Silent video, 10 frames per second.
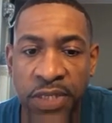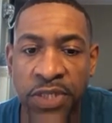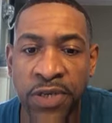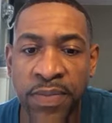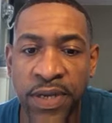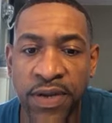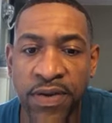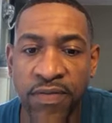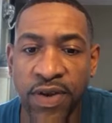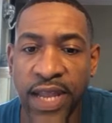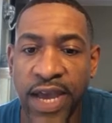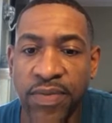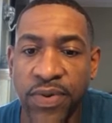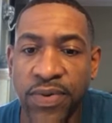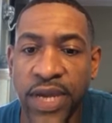should be
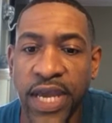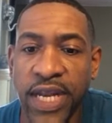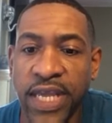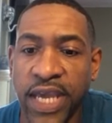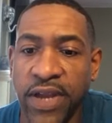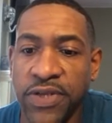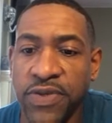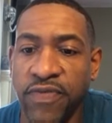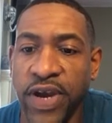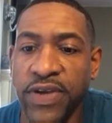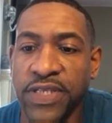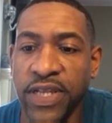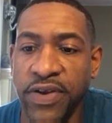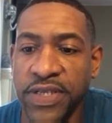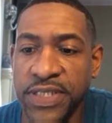reliable and cater to various
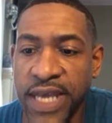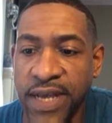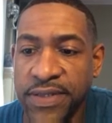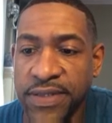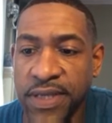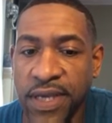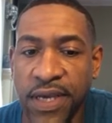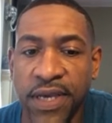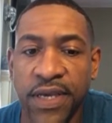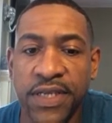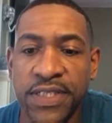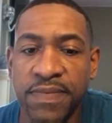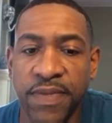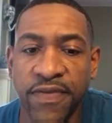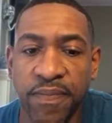learning styles.
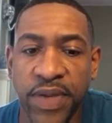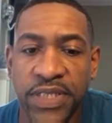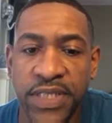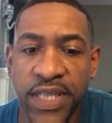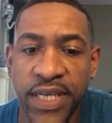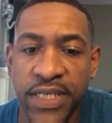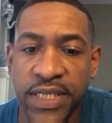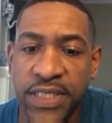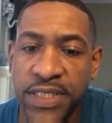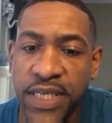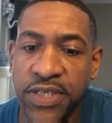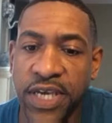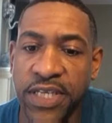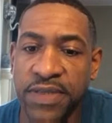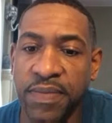Smith mentioned that distance
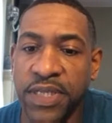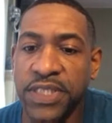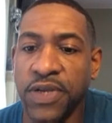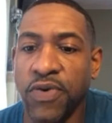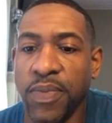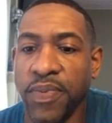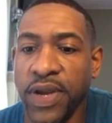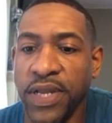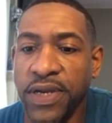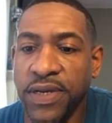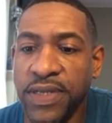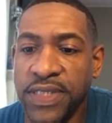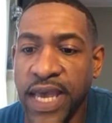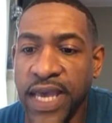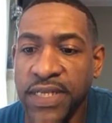education must incorporate good
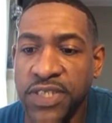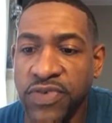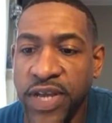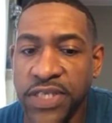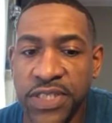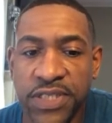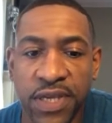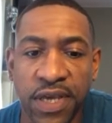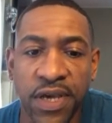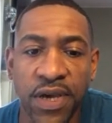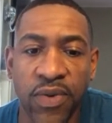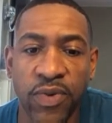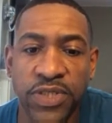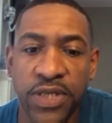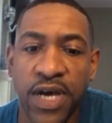design strategies
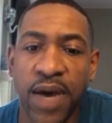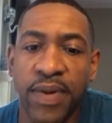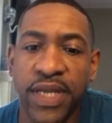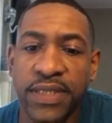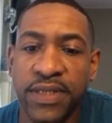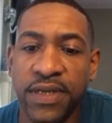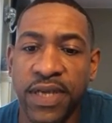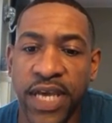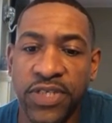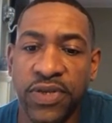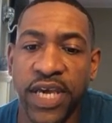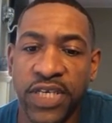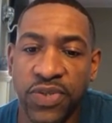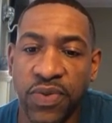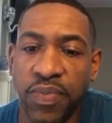which accommodates good
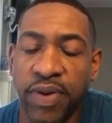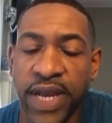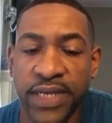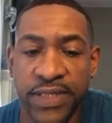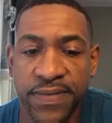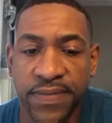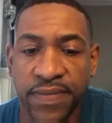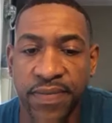educational practice.